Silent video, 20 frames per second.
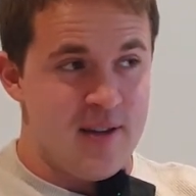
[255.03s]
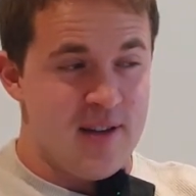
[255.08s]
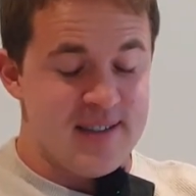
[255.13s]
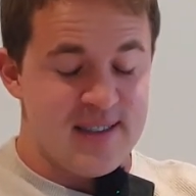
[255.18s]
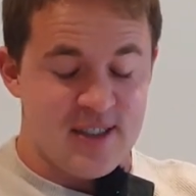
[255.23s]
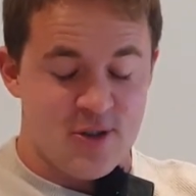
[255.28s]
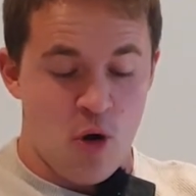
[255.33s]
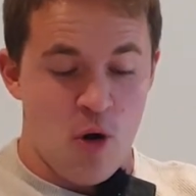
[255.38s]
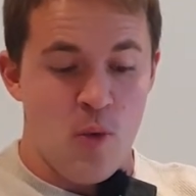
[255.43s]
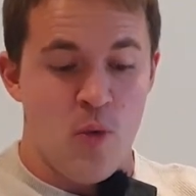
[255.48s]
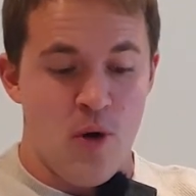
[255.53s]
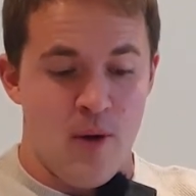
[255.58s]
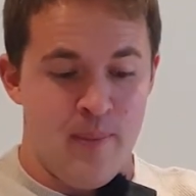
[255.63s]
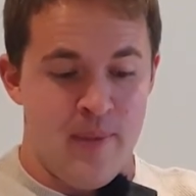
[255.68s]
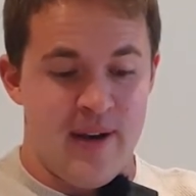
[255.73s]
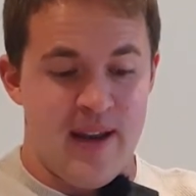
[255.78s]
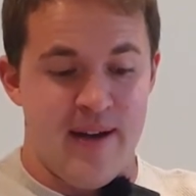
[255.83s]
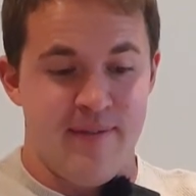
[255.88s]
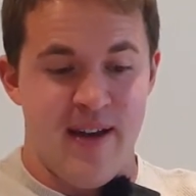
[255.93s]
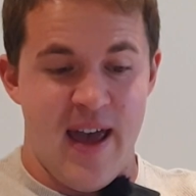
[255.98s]
strong
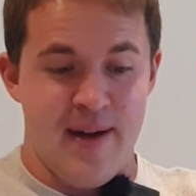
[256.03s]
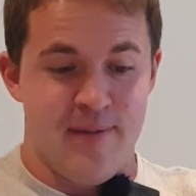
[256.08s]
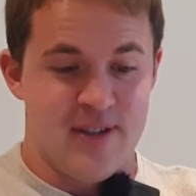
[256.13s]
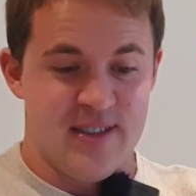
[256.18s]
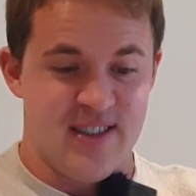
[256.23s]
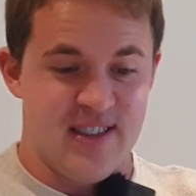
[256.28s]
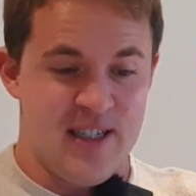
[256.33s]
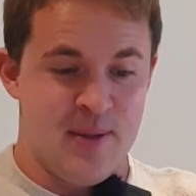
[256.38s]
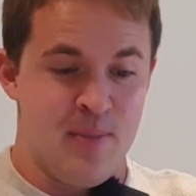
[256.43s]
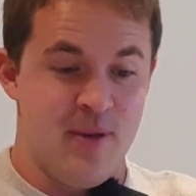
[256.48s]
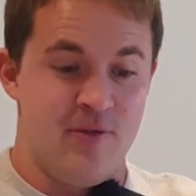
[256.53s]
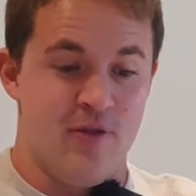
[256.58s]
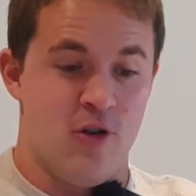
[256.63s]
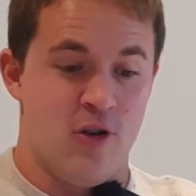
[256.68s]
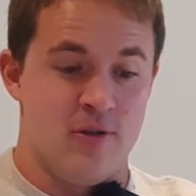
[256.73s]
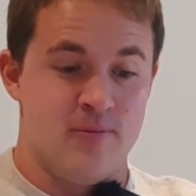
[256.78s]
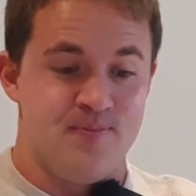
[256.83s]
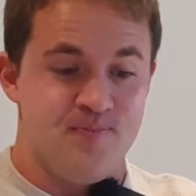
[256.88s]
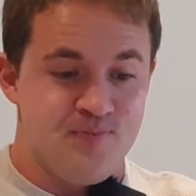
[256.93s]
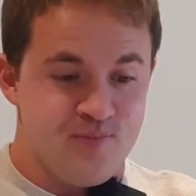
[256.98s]
women have ever seen
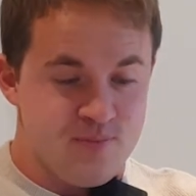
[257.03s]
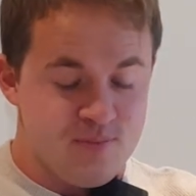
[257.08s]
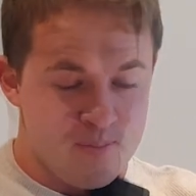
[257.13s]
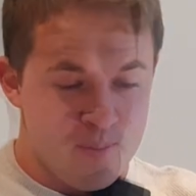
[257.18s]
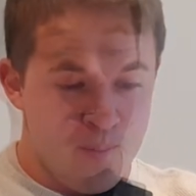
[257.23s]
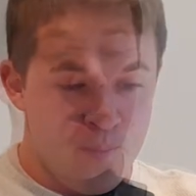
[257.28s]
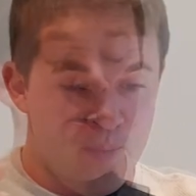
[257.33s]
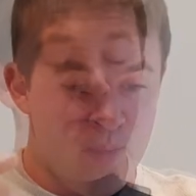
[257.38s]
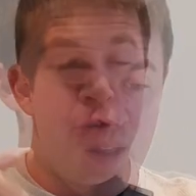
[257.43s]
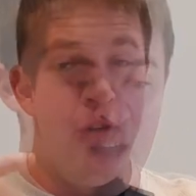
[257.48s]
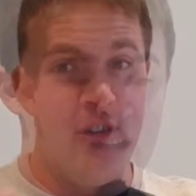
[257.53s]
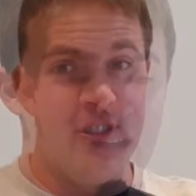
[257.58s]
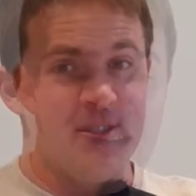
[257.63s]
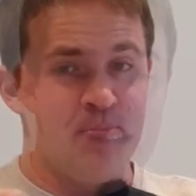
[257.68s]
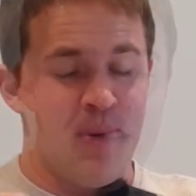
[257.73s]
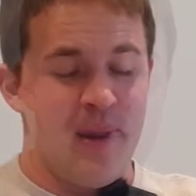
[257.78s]
before. First